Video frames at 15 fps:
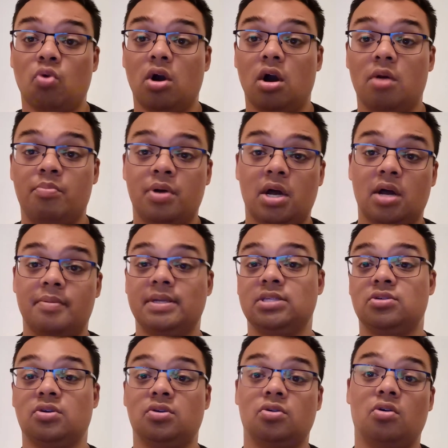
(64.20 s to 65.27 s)
work
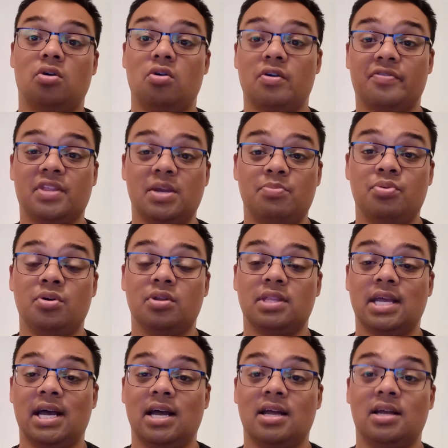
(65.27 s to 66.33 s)
permits or not, or if they put
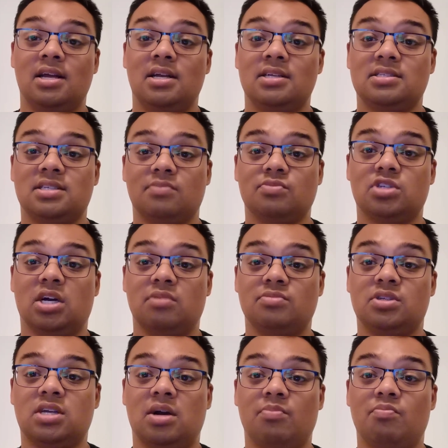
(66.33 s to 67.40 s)
that,
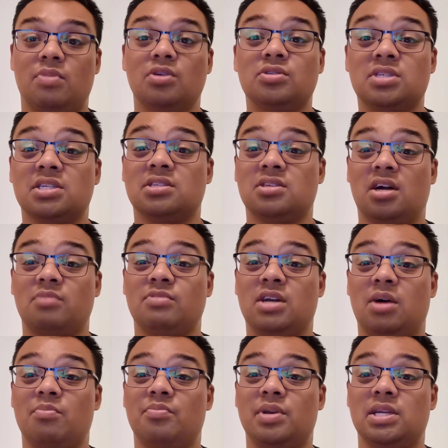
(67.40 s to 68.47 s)
sometimes most of the time
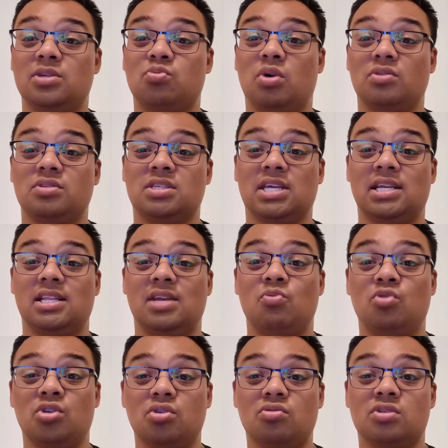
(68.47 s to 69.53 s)
companies won't say they
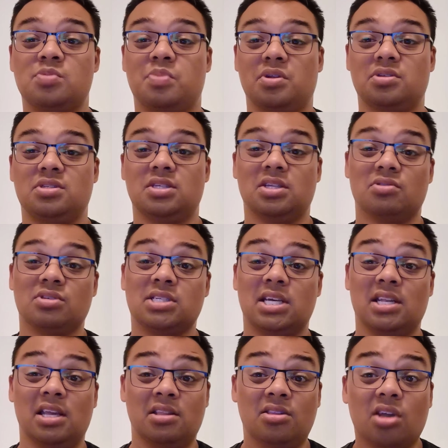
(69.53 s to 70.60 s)
do sponsor, they'll
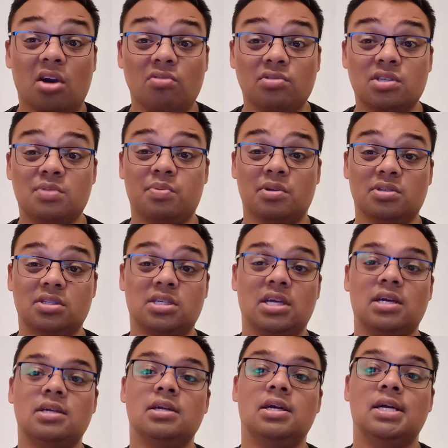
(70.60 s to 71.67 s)
say they don't
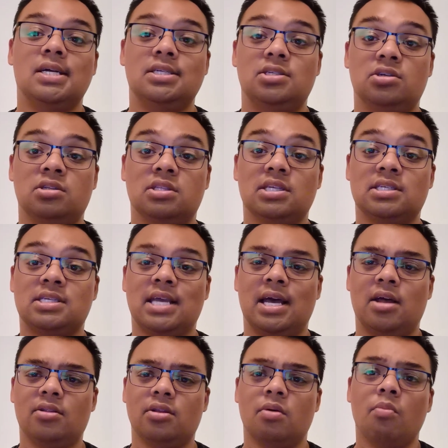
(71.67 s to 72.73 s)
sponsor, so you can
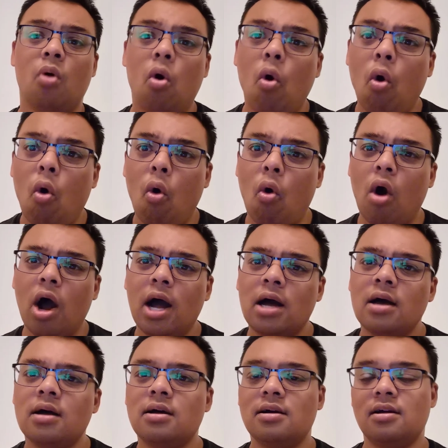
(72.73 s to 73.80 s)
discount them.
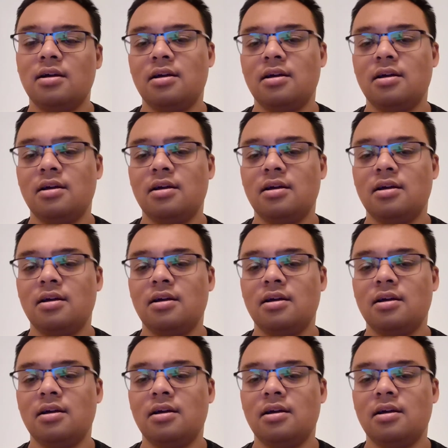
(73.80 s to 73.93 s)
Or